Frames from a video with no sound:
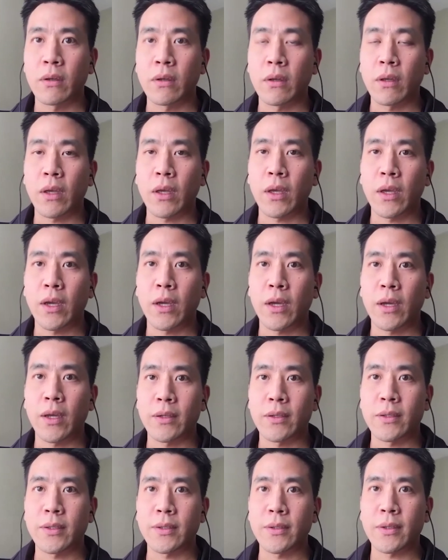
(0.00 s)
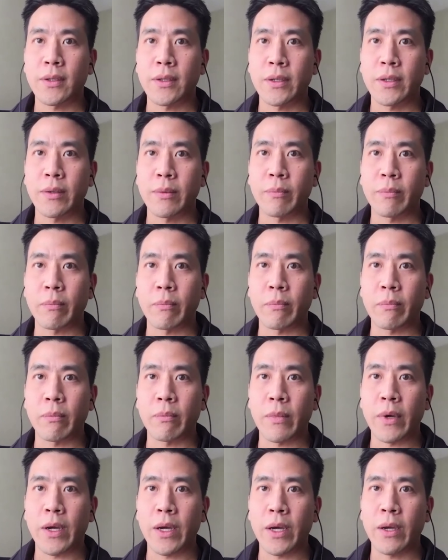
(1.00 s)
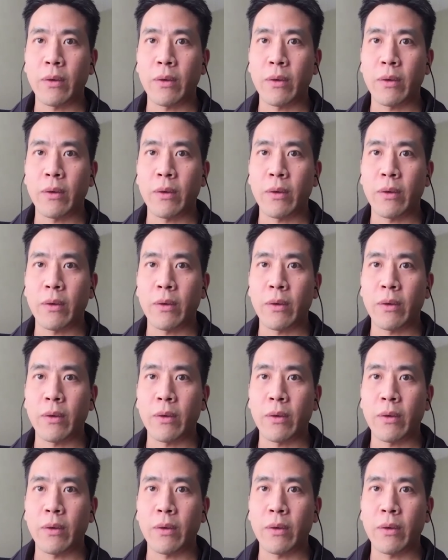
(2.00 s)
And I